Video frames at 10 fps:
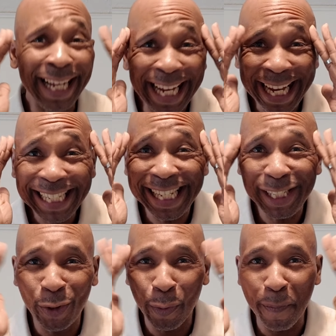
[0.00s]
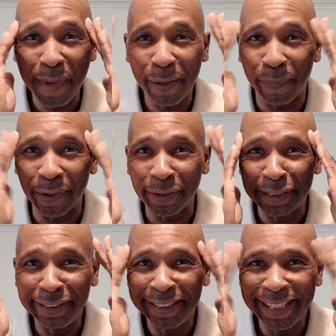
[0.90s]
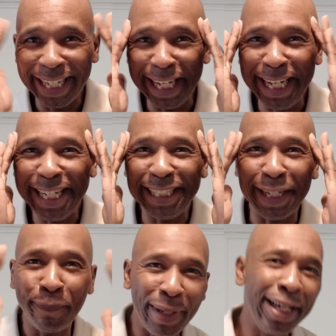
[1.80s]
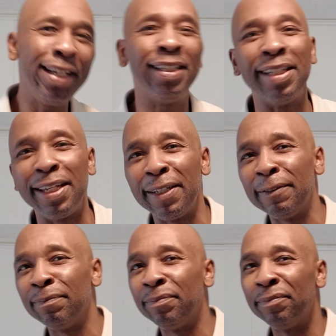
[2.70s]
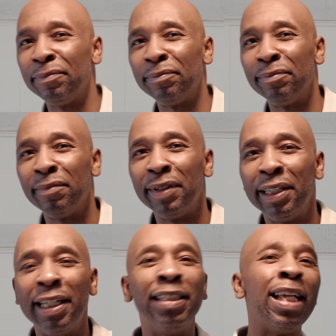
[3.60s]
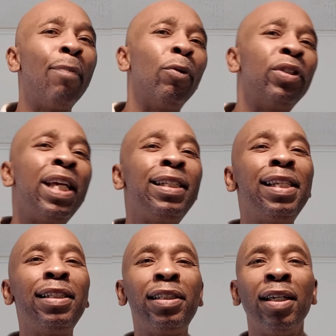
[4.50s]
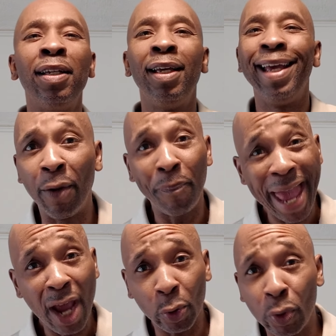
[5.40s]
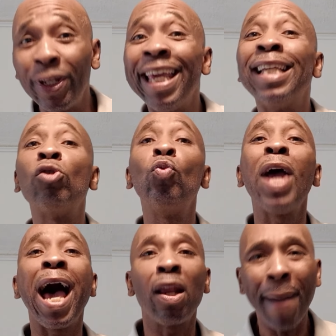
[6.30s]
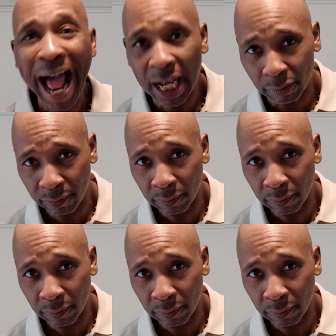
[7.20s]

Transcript: Easy to remember. Easy peasy. Example sentence, el perro es un animal.